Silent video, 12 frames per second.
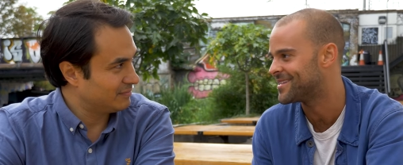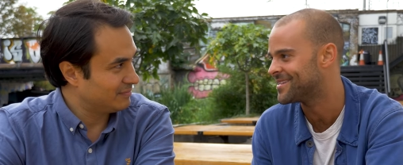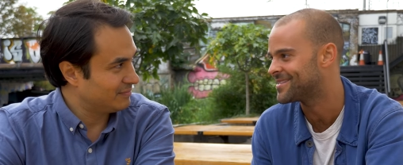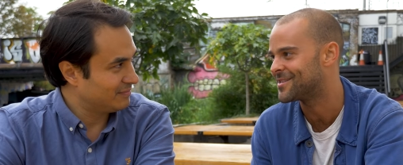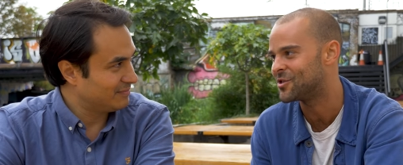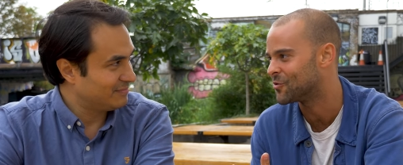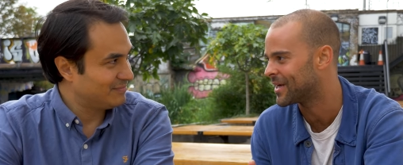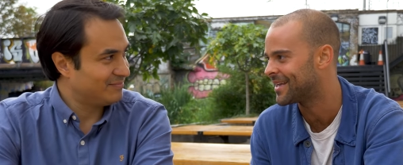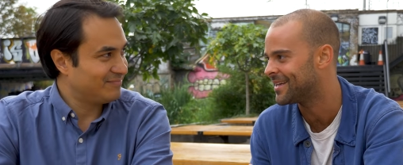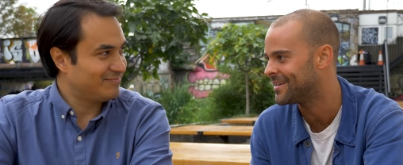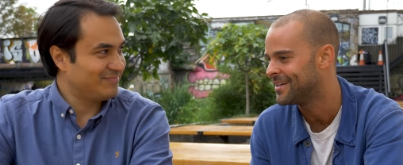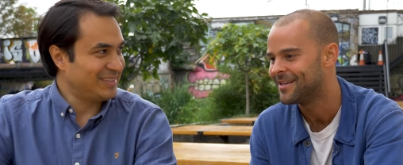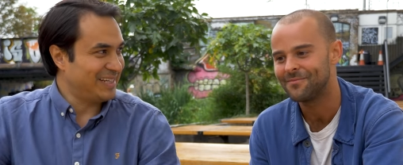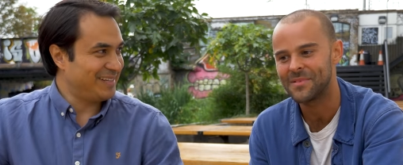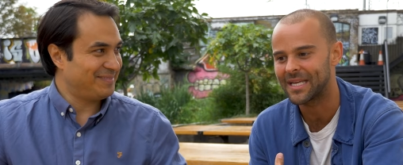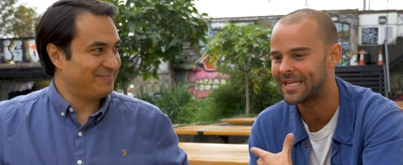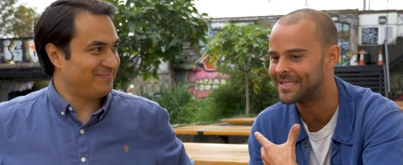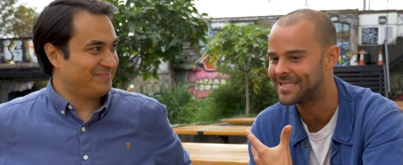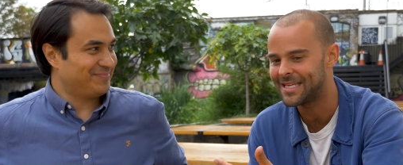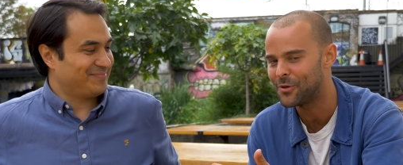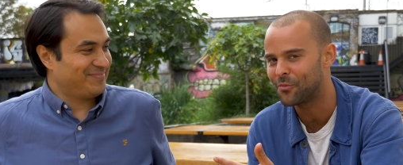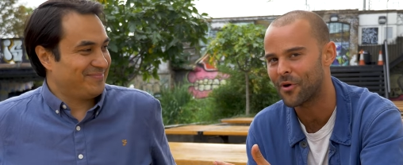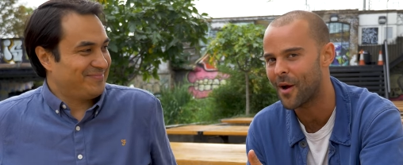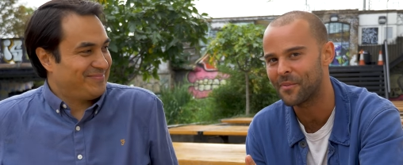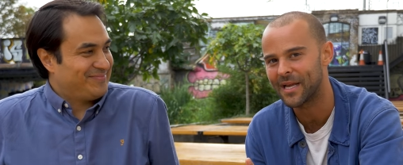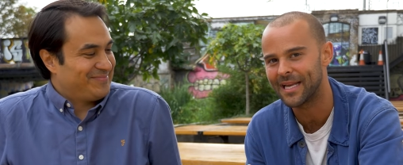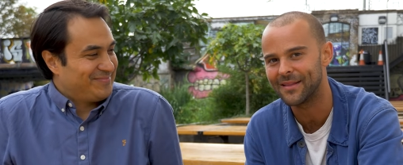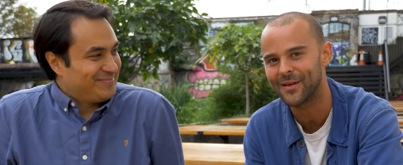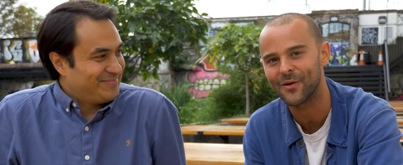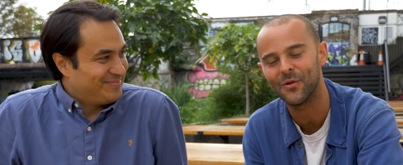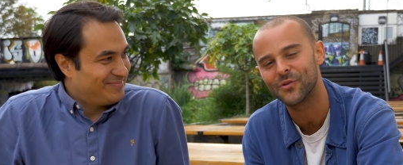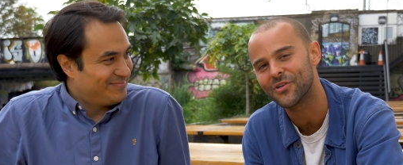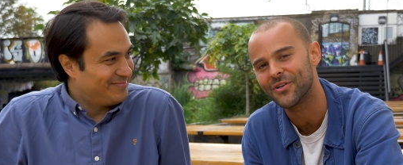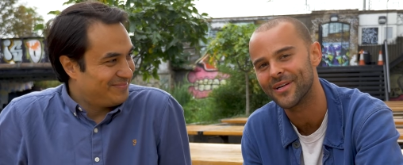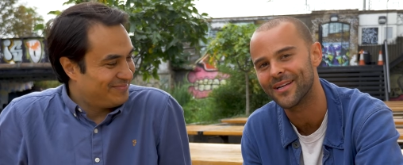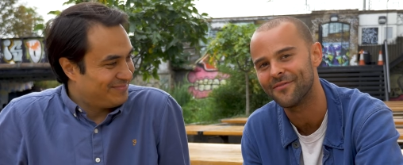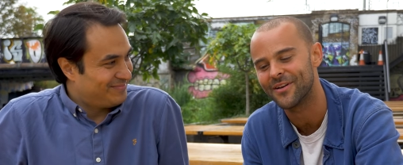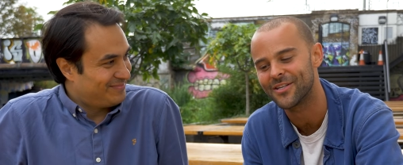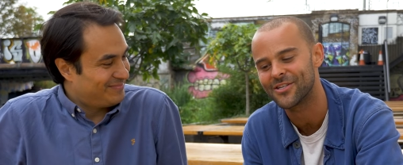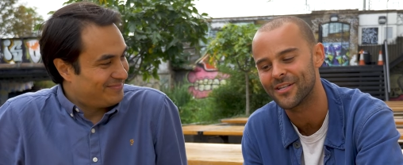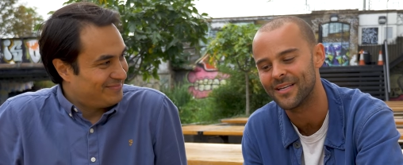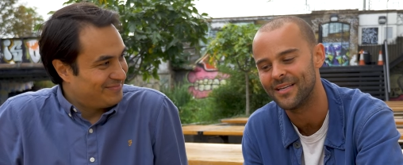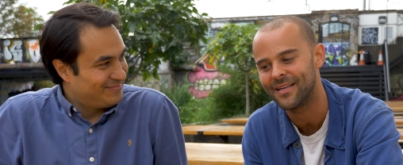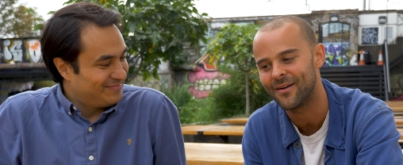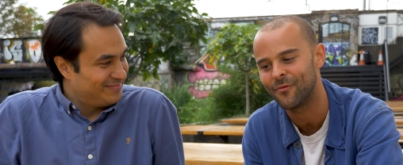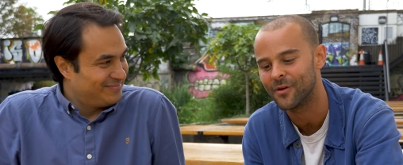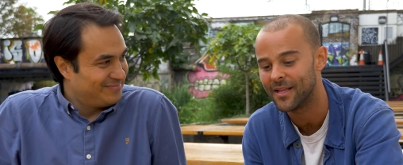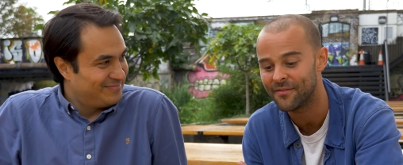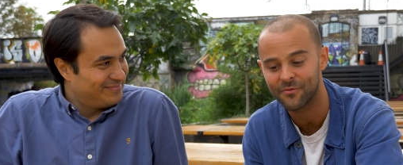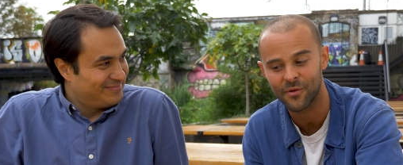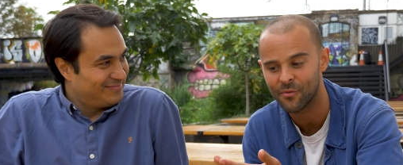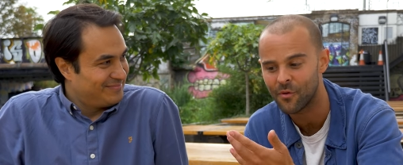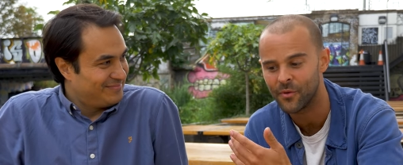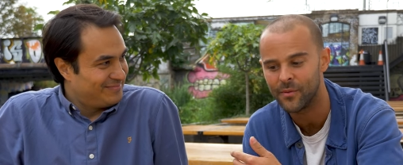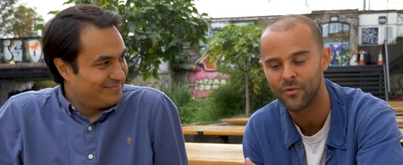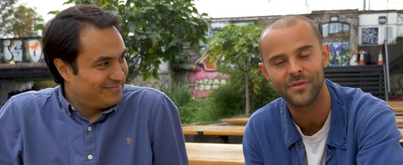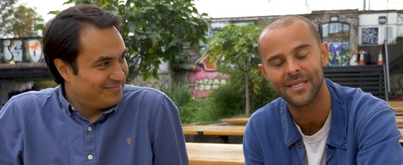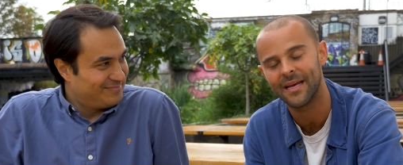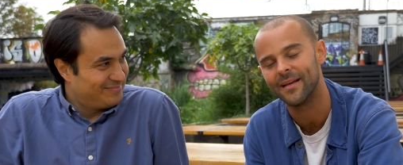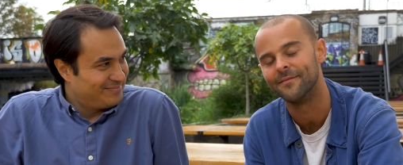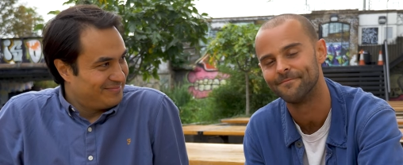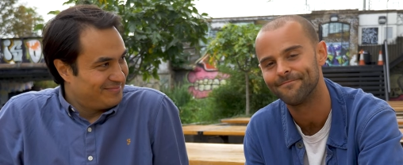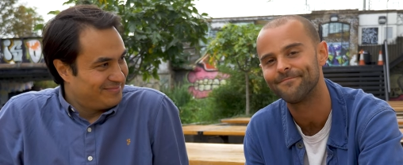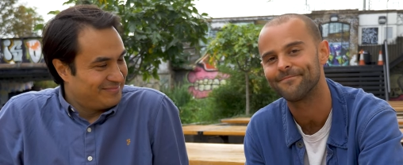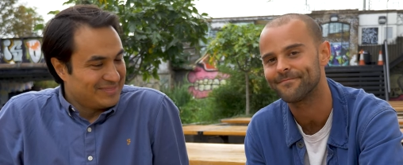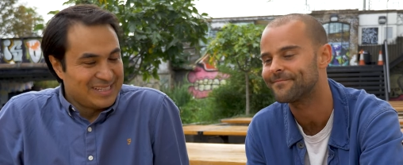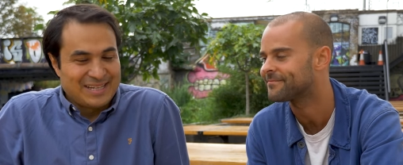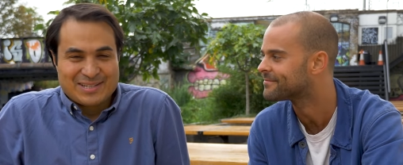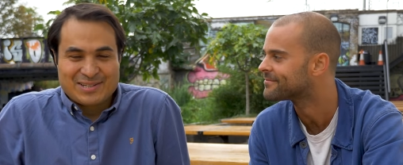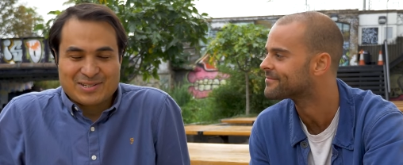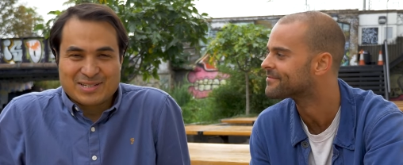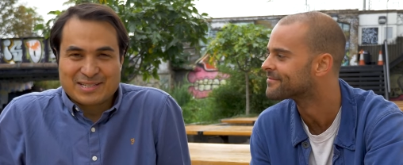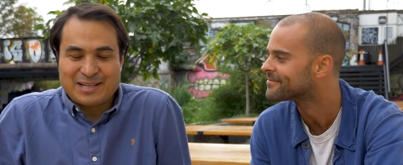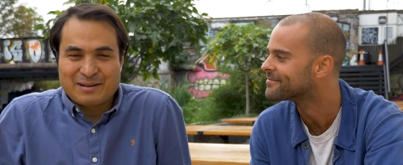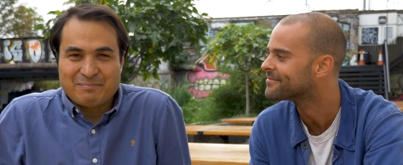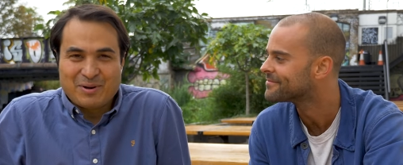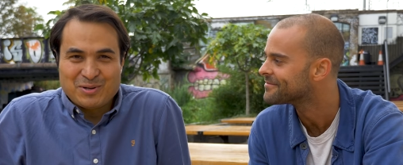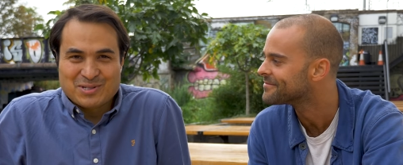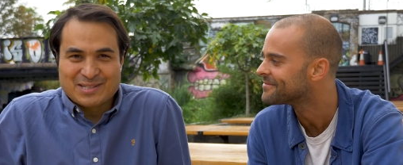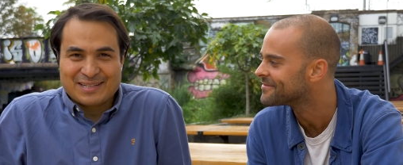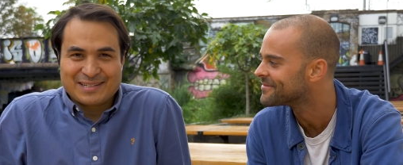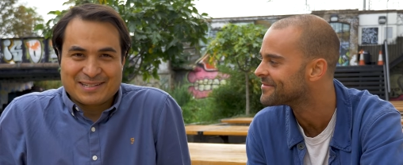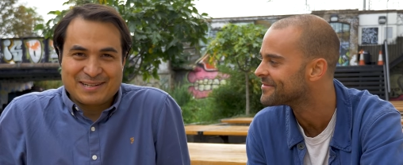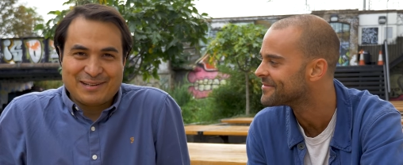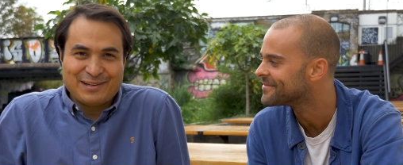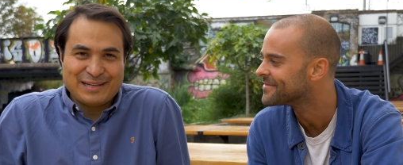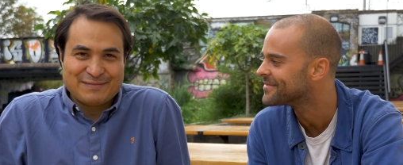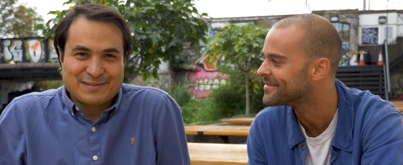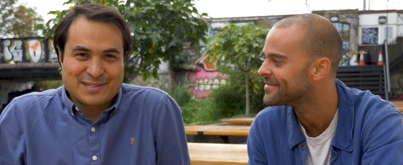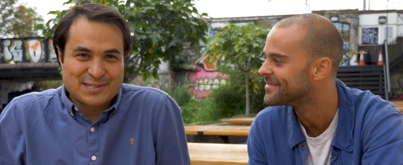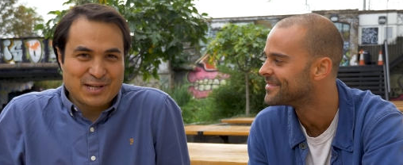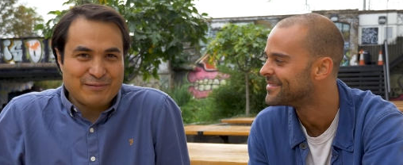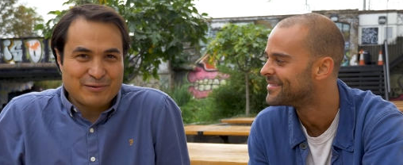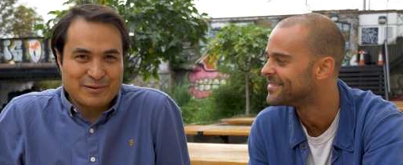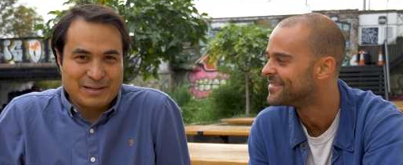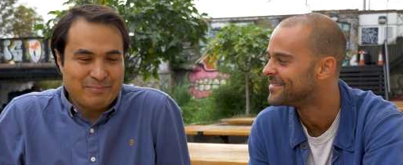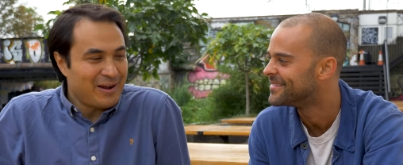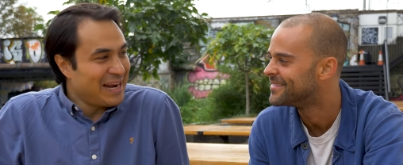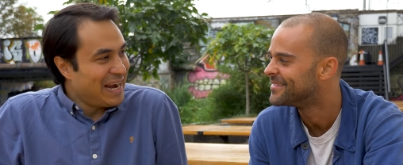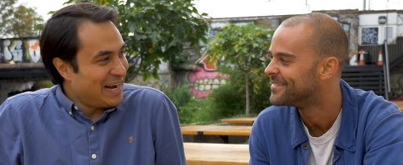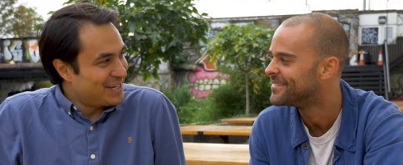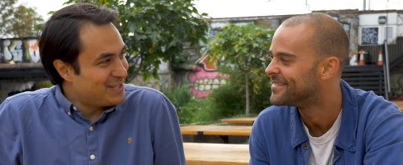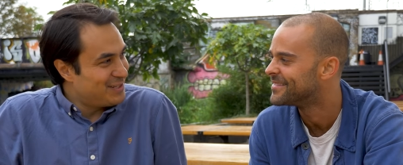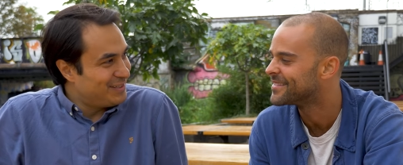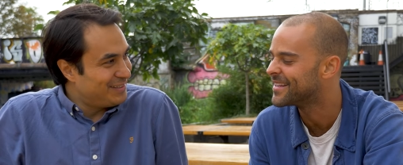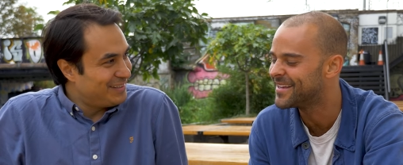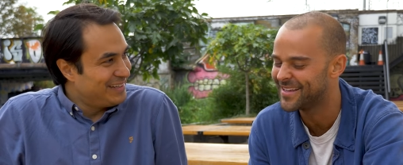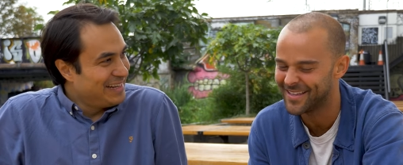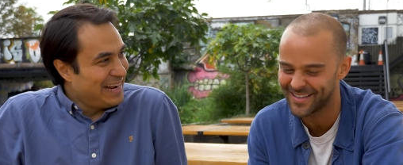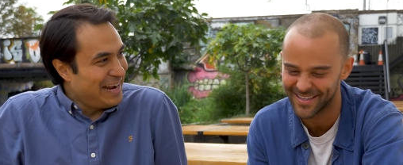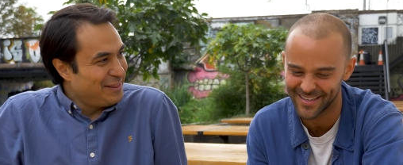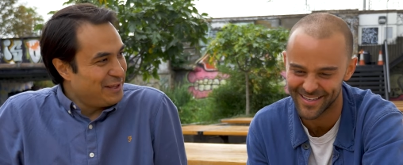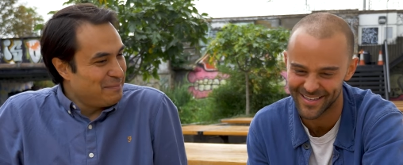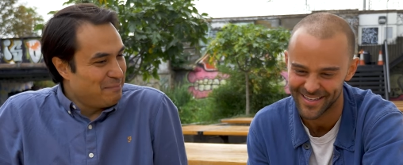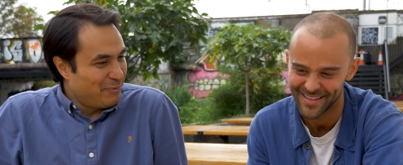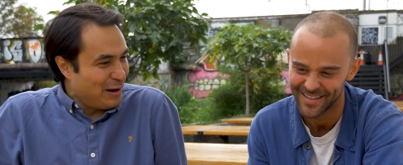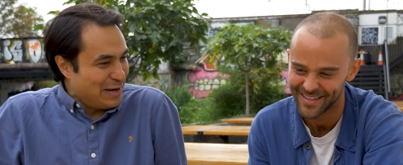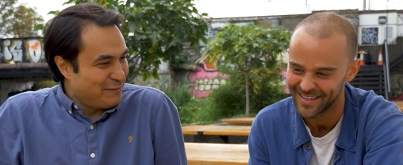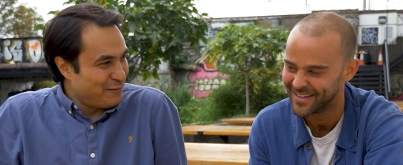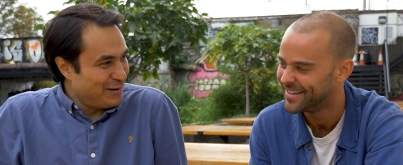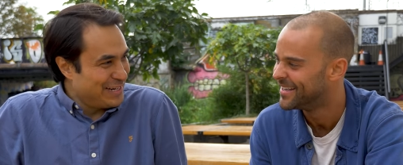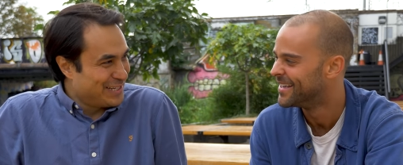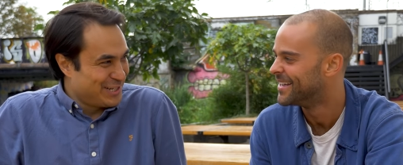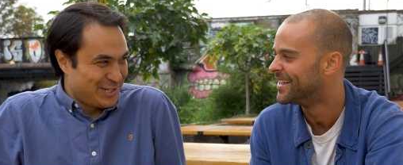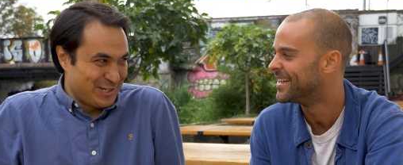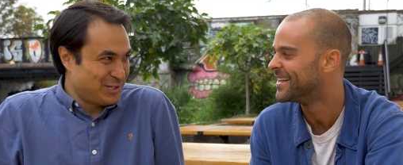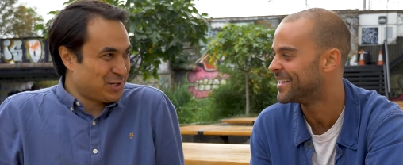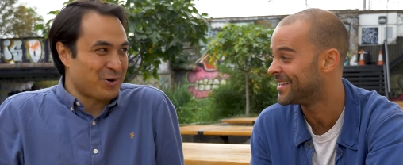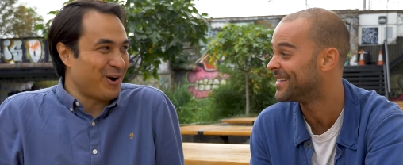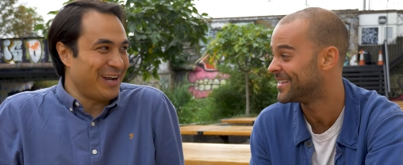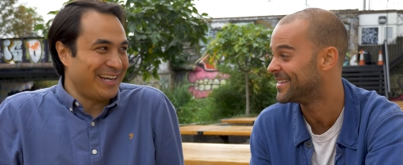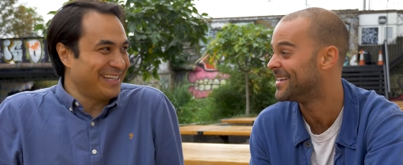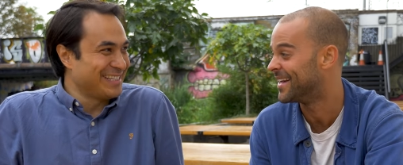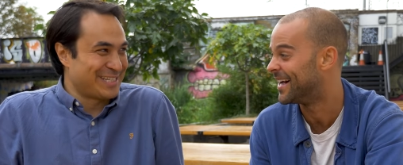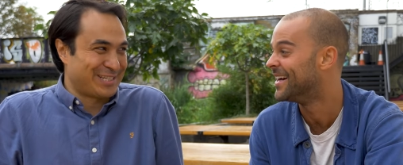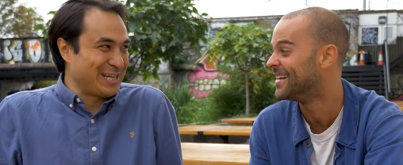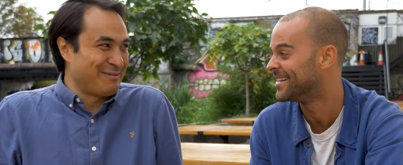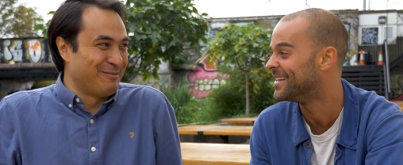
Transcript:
Speaker 1: this, to drink it, yeah. to continue propagating the culture, and eventually uh, we're left with what we brew today.
Speaker 2: So just like most things in life, discovery by accident, and then bravery to just try it yeah. and see